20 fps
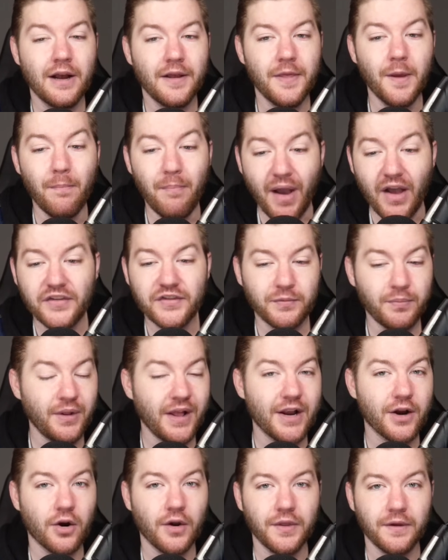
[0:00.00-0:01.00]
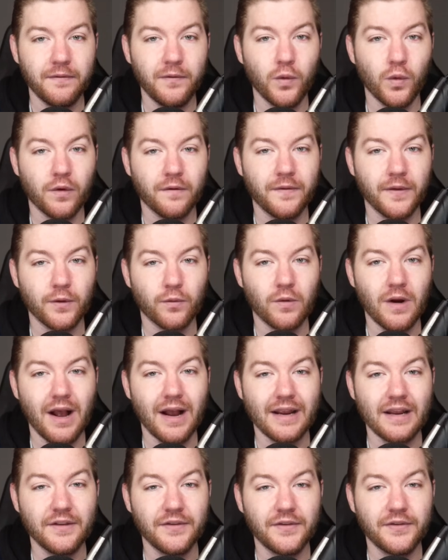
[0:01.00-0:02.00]
the best player on the floor for the
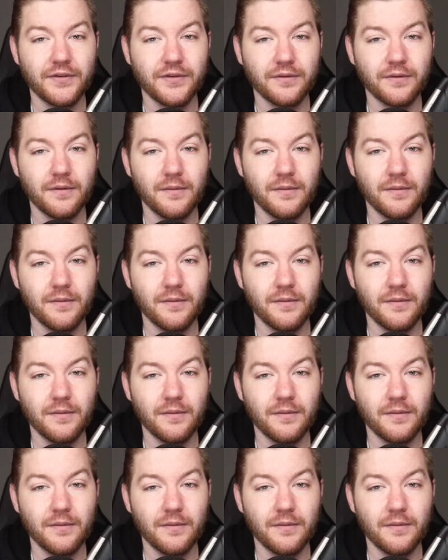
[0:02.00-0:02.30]
Rockets,